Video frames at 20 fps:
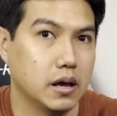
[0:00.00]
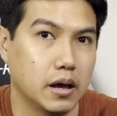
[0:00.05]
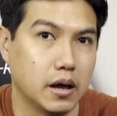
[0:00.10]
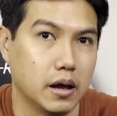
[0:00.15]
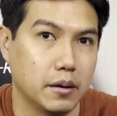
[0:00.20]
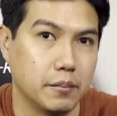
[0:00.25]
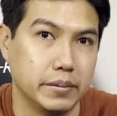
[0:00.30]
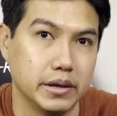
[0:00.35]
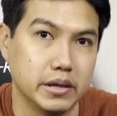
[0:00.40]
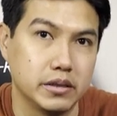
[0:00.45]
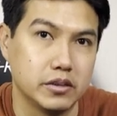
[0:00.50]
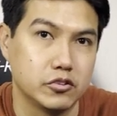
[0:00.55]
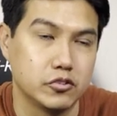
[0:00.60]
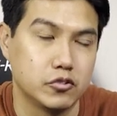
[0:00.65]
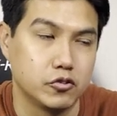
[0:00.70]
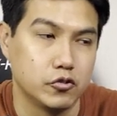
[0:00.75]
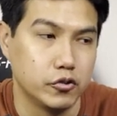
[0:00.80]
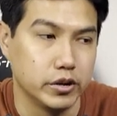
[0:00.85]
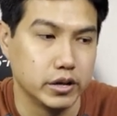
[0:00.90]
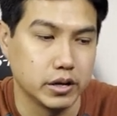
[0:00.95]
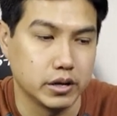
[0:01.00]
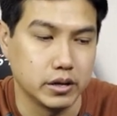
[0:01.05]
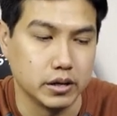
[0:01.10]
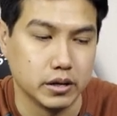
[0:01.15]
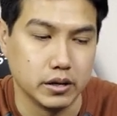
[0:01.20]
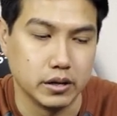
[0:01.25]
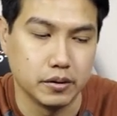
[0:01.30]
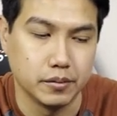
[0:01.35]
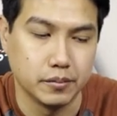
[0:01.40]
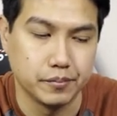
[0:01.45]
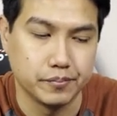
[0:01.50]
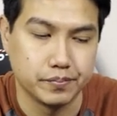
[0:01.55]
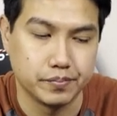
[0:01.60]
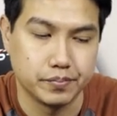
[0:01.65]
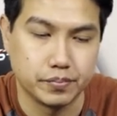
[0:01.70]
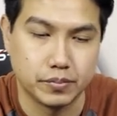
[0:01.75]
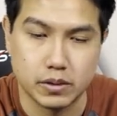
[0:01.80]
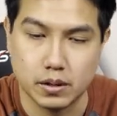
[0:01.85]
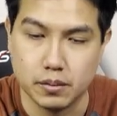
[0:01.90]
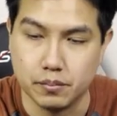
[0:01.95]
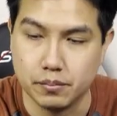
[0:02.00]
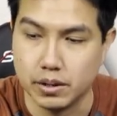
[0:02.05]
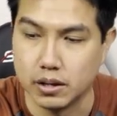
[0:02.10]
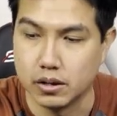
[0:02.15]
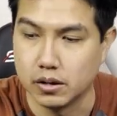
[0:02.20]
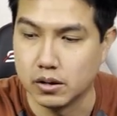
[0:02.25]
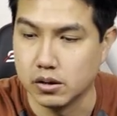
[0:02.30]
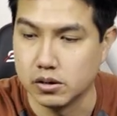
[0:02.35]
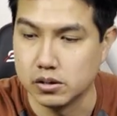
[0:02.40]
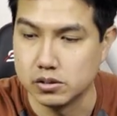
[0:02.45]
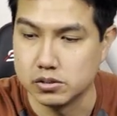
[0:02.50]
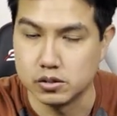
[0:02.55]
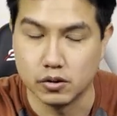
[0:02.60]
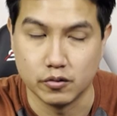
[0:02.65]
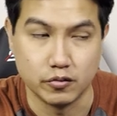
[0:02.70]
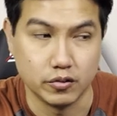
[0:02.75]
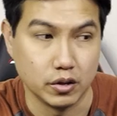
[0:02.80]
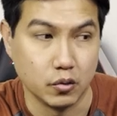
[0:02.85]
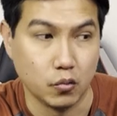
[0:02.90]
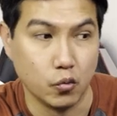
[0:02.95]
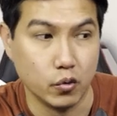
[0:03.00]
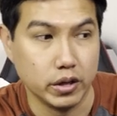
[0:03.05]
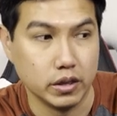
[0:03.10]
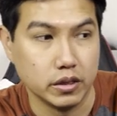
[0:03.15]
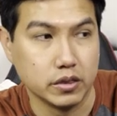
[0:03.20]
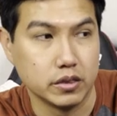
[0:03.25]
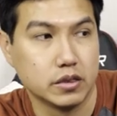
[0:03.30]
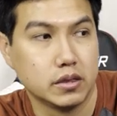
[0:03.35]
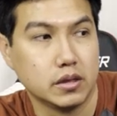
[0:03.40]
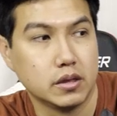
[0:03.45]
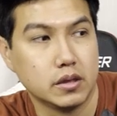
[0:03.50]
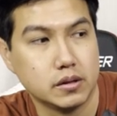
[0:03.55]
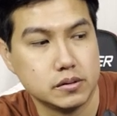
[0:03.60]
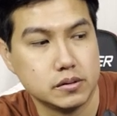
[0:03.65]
a bit tricky because of the width.